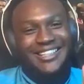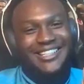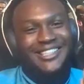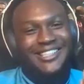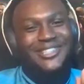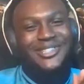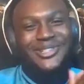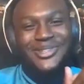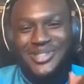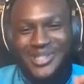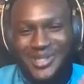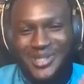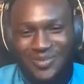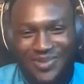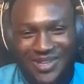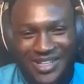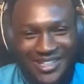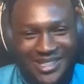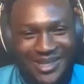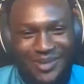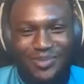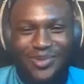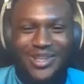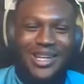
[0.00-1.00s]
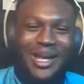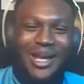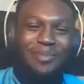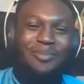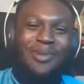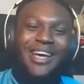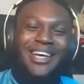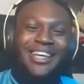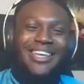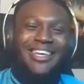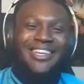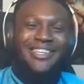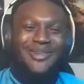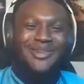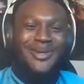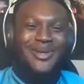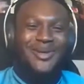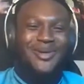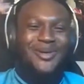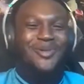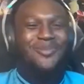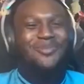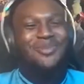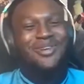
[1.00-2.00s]
juicy bit, the bit that might get you
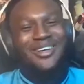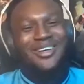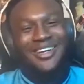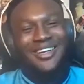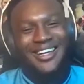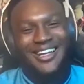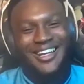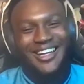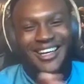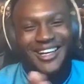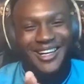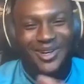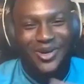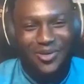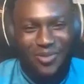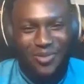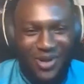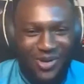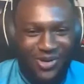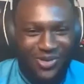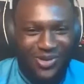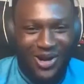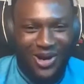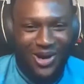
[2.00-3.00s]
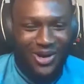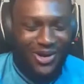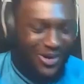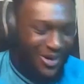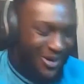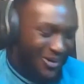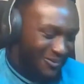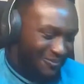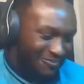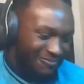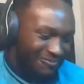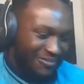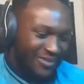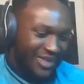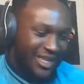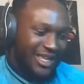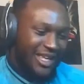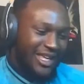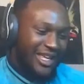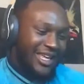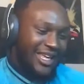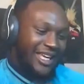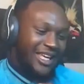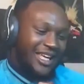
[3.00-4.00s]
a little bit riled up.
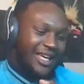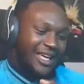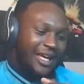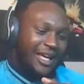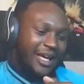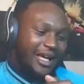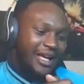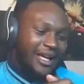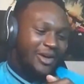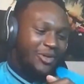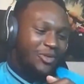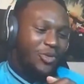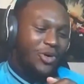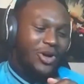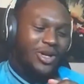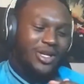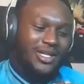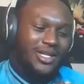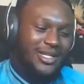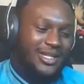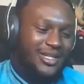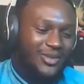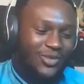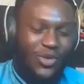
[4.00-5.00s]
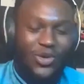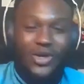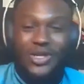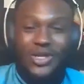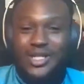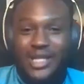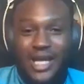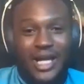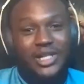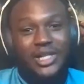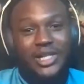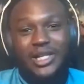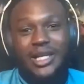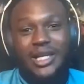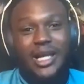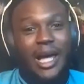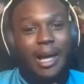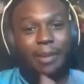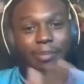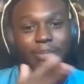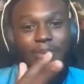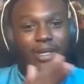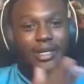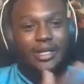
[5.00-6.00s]
What's actually
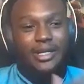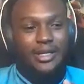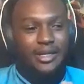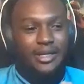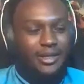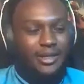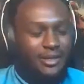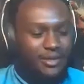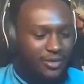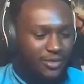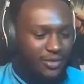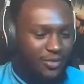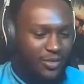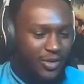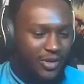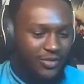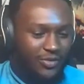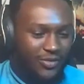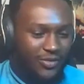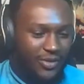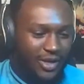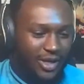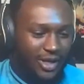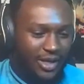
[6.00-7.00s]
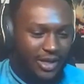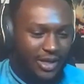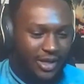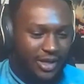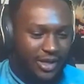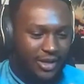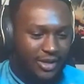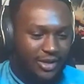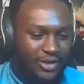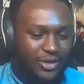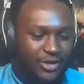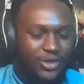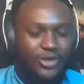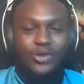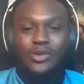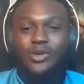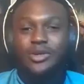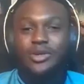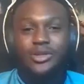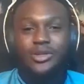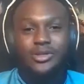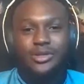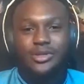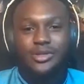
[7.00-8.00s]
happening with you
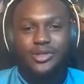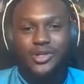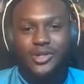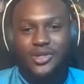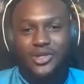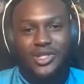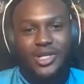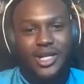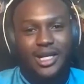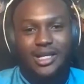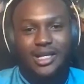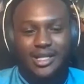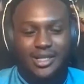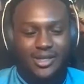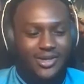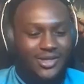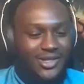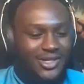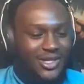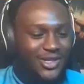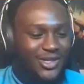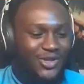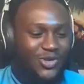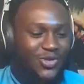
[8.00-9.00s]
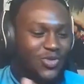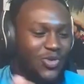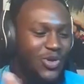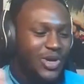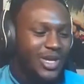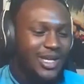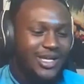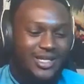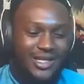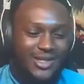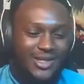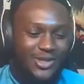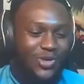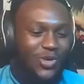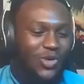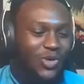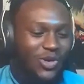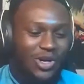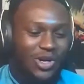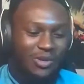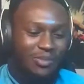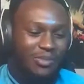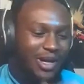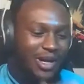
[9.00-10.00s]
and Josh Kelly? Because there's always a
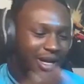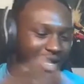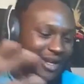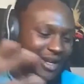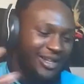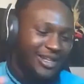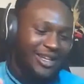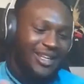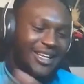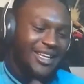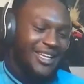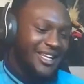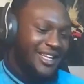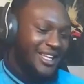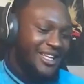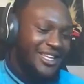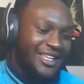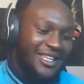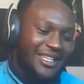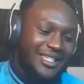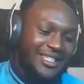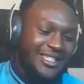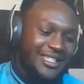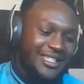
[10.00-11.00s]
talk about he